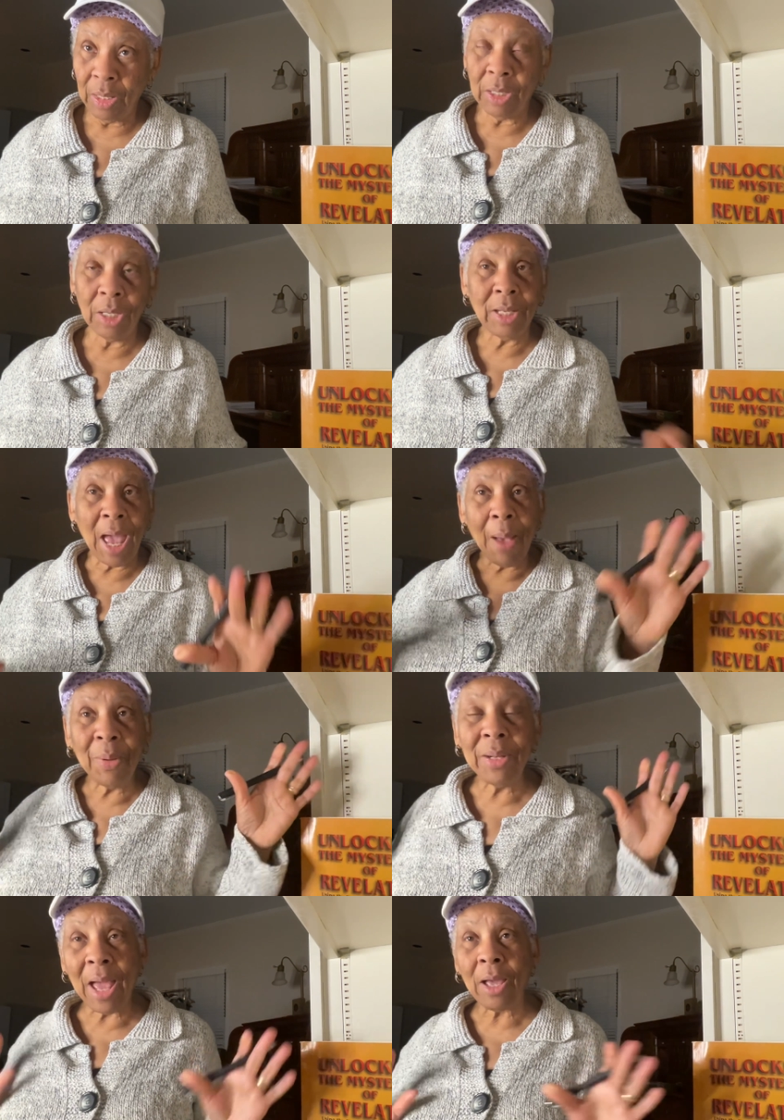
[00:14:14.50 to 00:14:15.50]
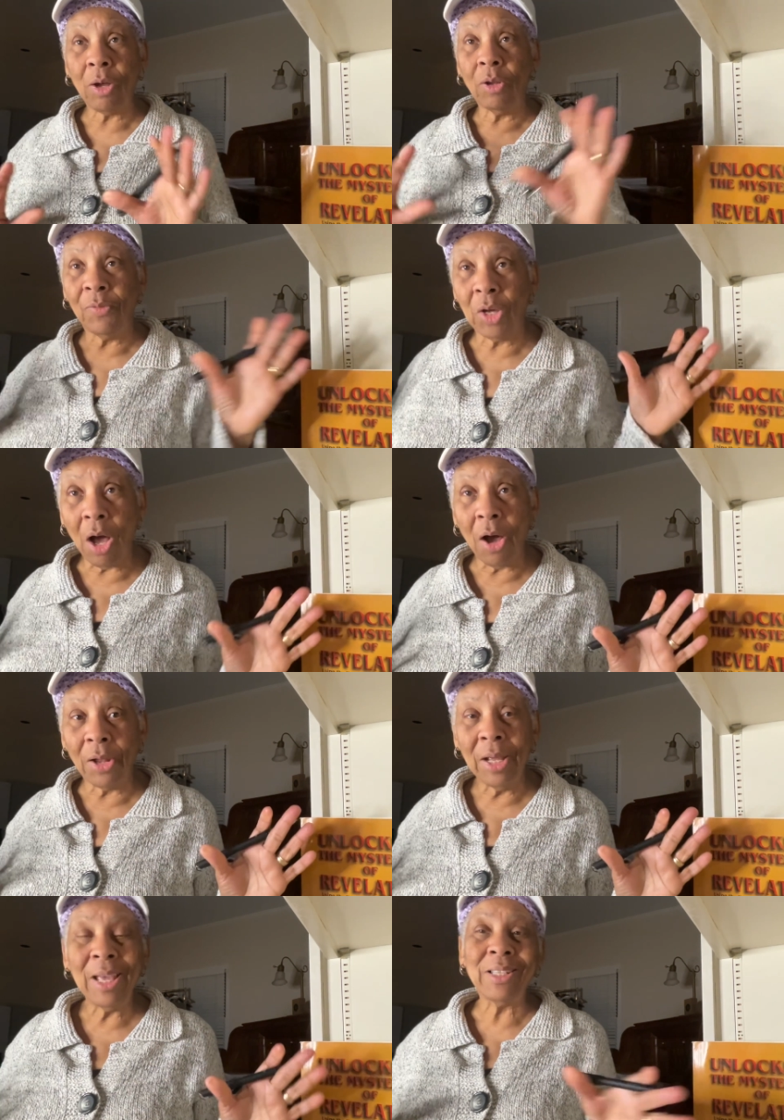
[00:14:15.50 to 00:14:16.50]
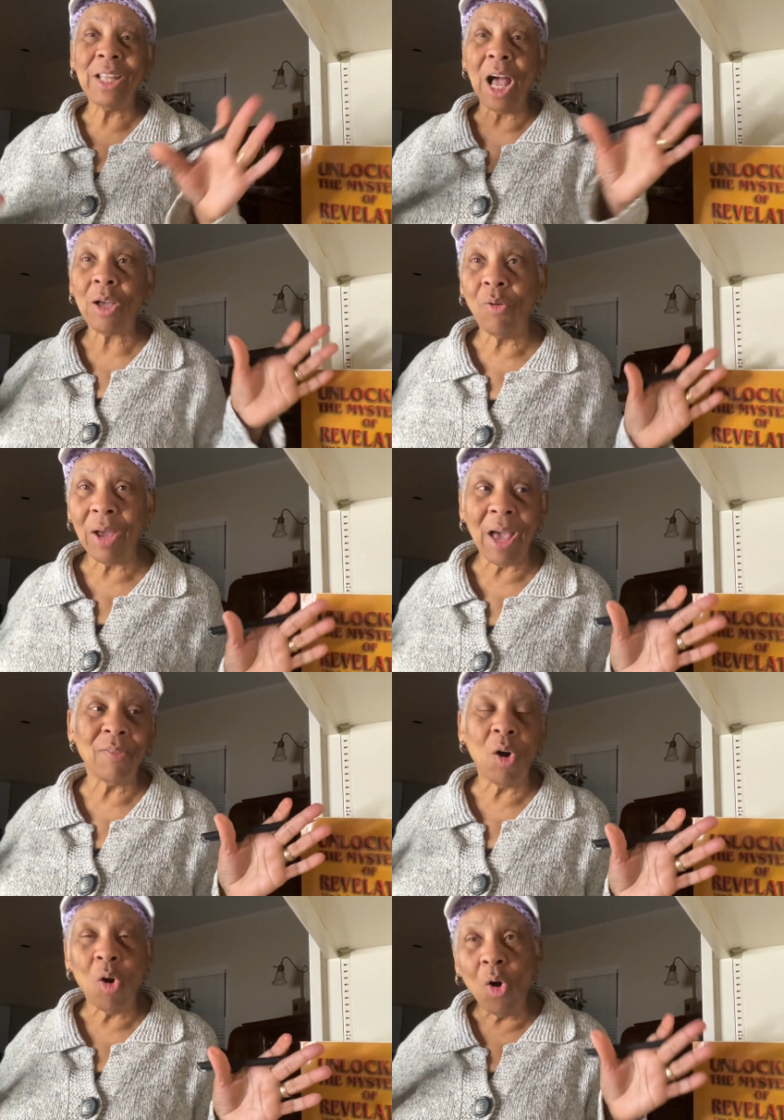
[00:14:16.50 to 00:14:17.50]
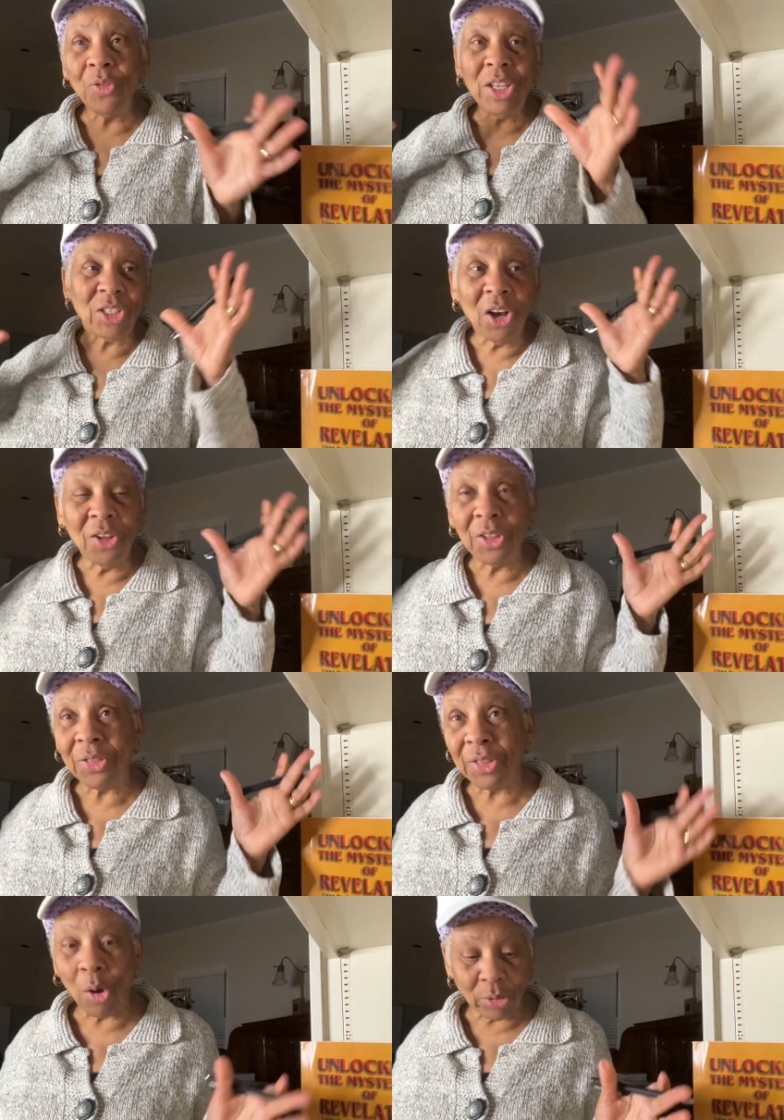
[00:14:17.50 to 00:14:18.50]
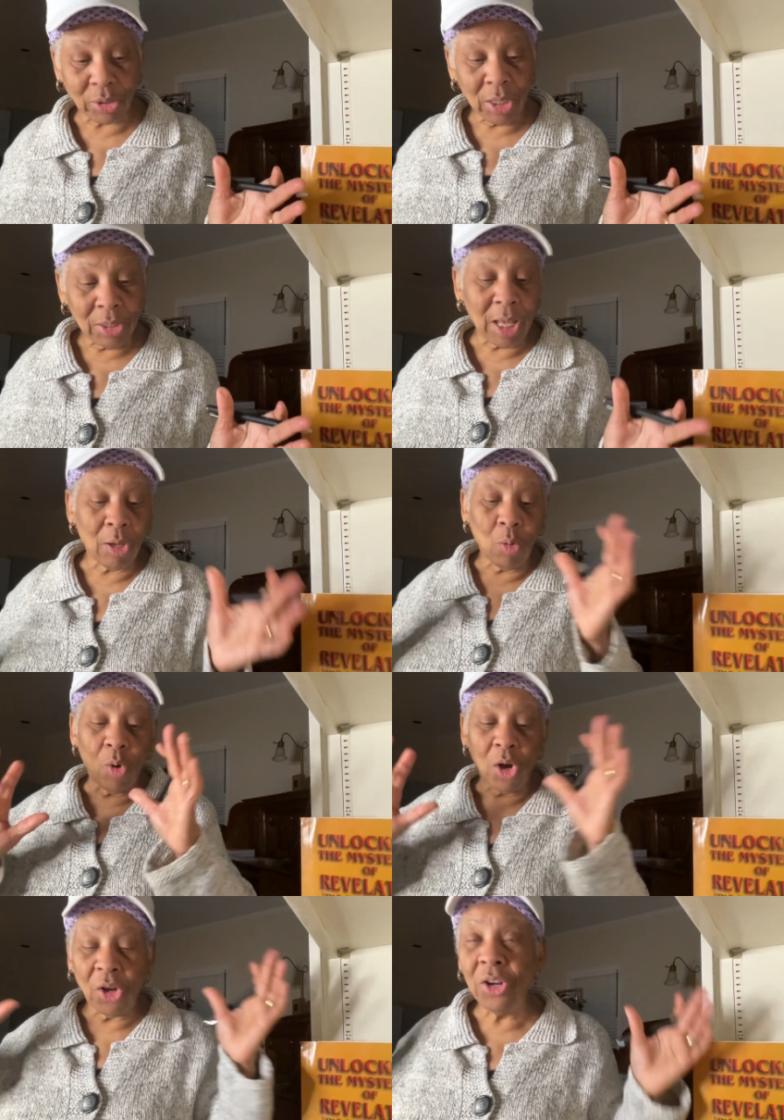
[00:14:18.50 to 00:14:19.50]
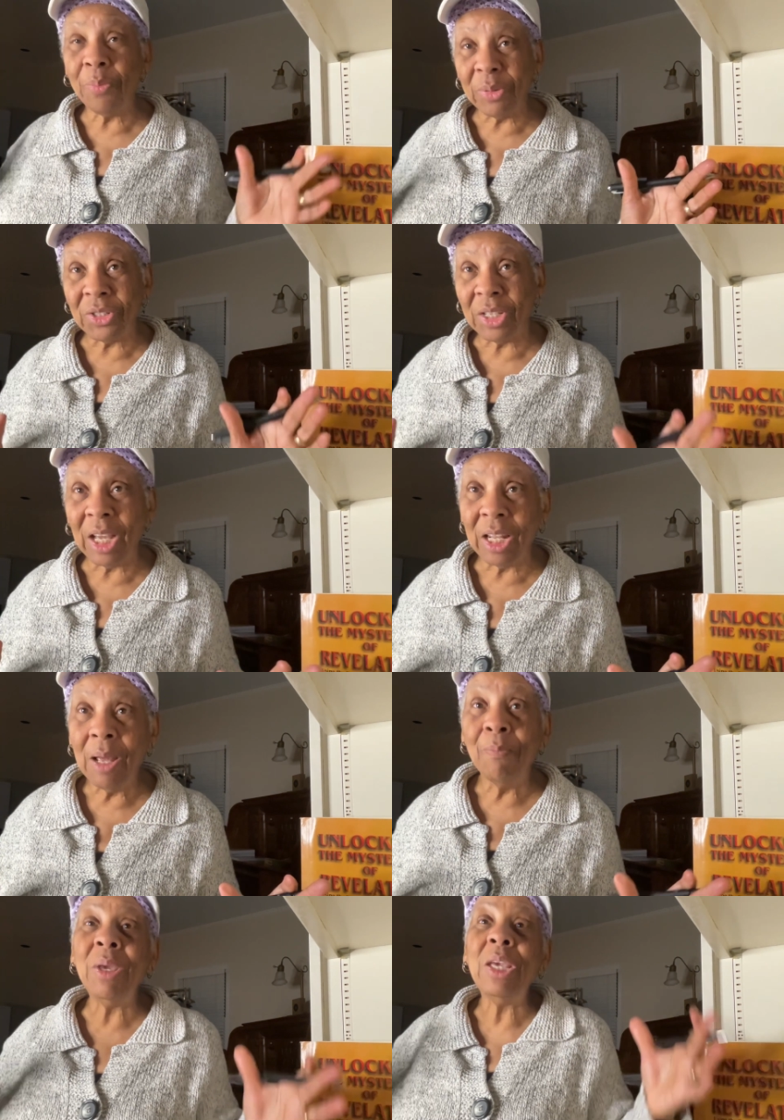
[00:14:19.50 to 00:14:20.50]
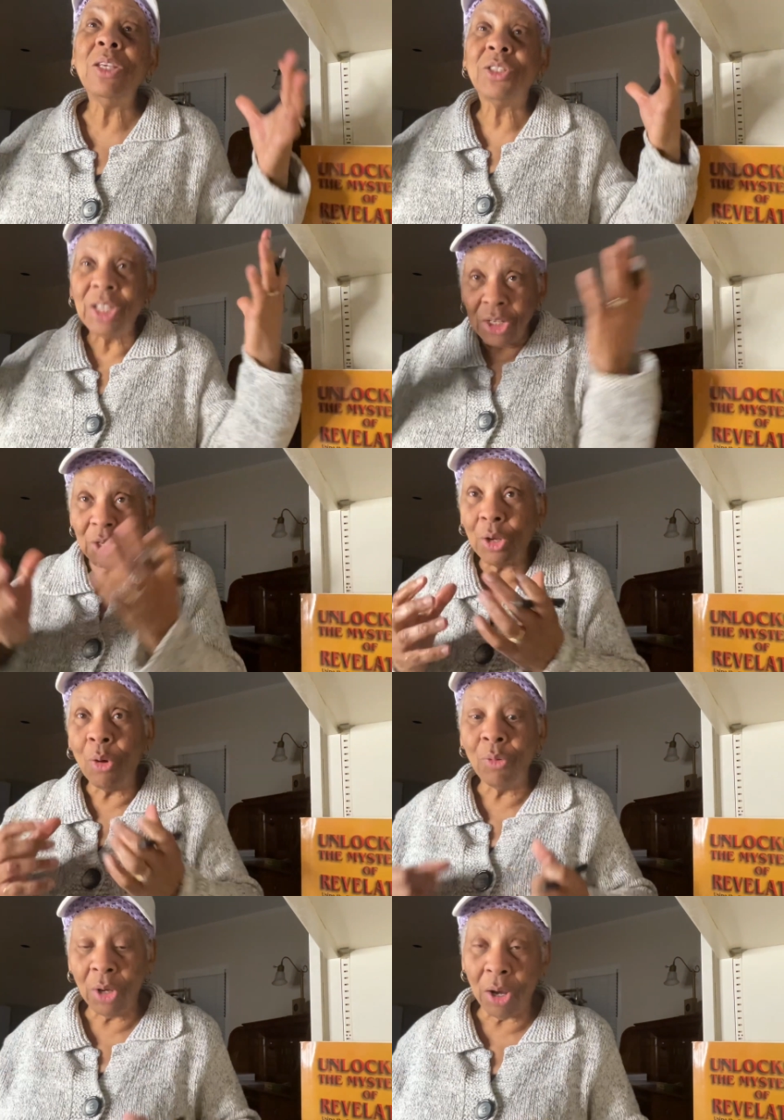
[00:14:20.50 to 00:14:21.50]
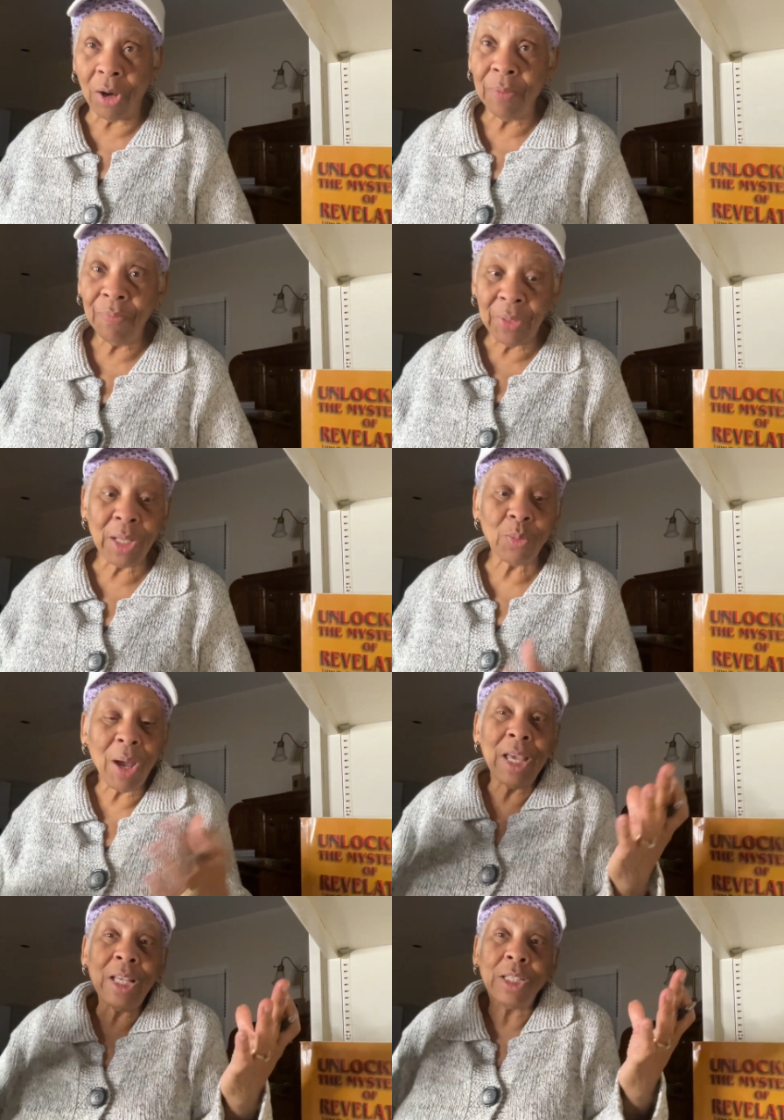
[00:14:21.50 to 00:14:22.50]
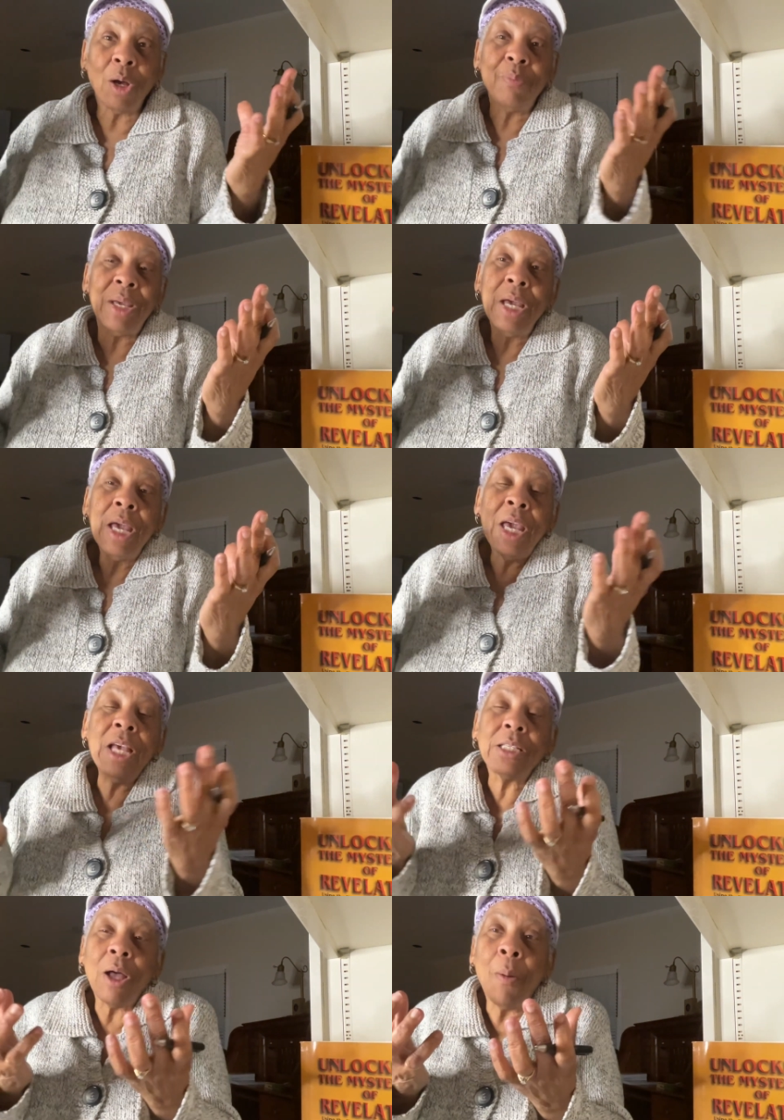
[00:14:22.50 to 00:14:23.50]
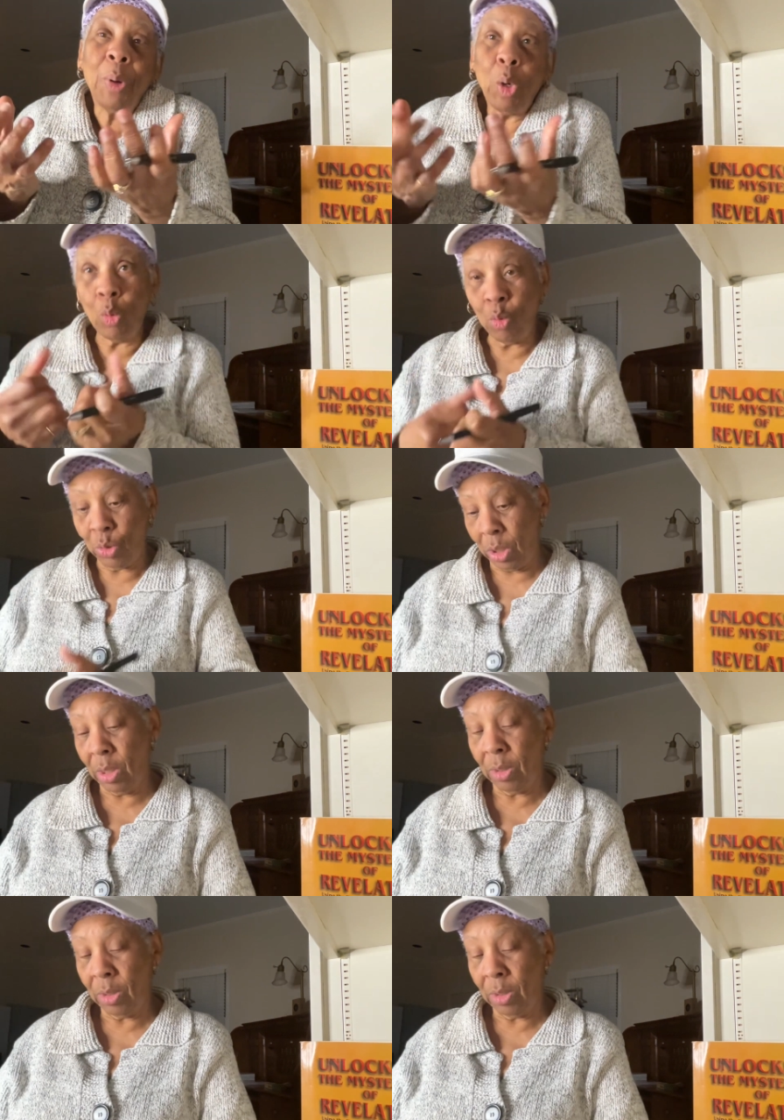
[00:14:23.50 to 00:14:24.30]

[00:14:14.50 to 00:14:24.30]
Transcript: The tabernacle of God is not going to have all these other thoughts. They're going to 100% be centered on God. That's why he's going to be his abode.